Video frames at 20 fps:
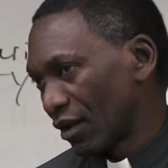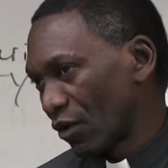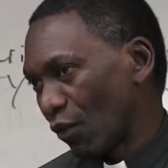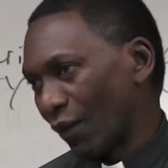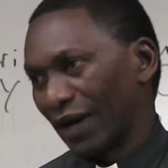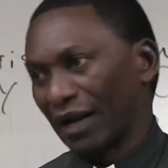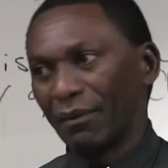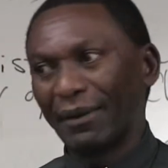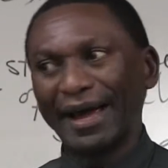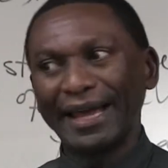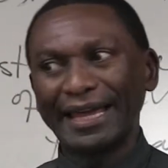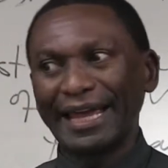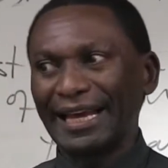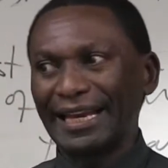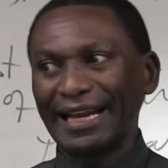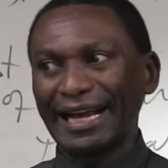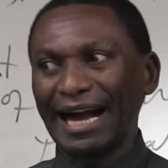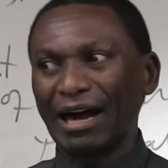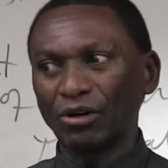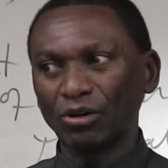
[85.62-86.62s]
What am I
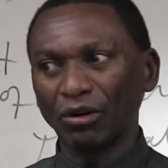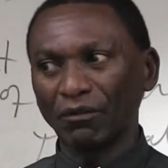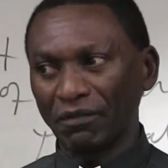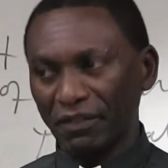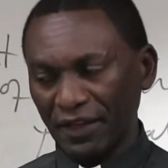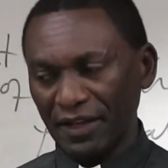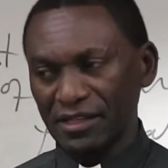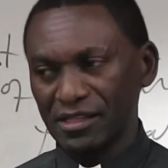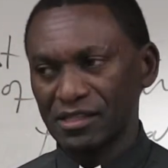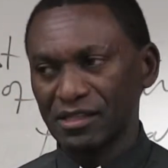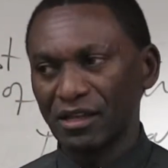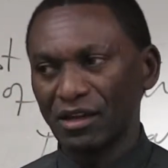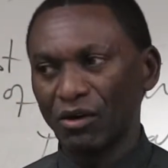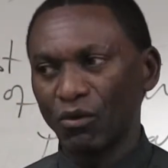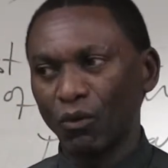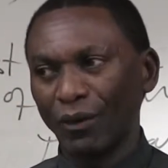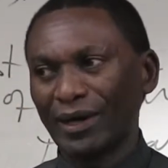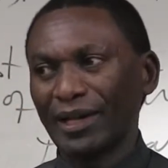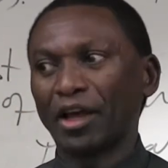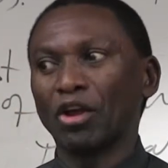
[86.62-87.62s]
getting out of this?
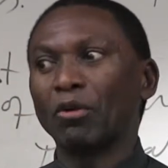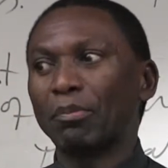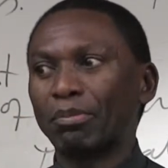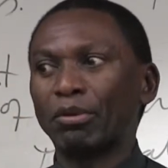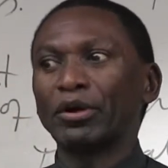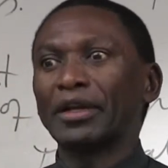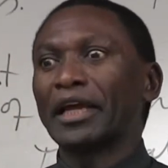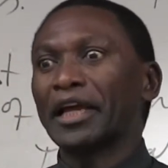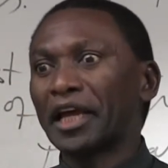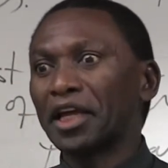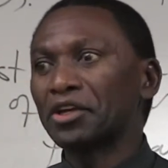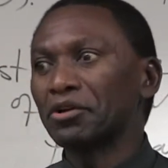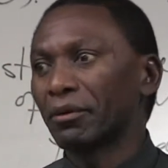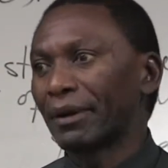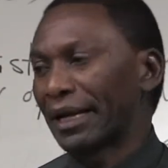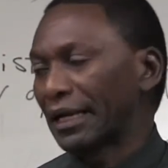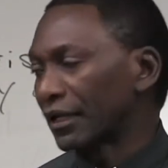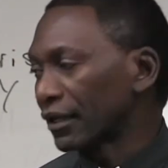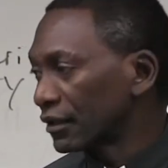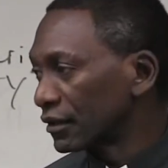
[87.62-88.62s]
What are you putting into
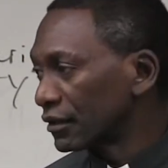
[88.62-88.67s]
it?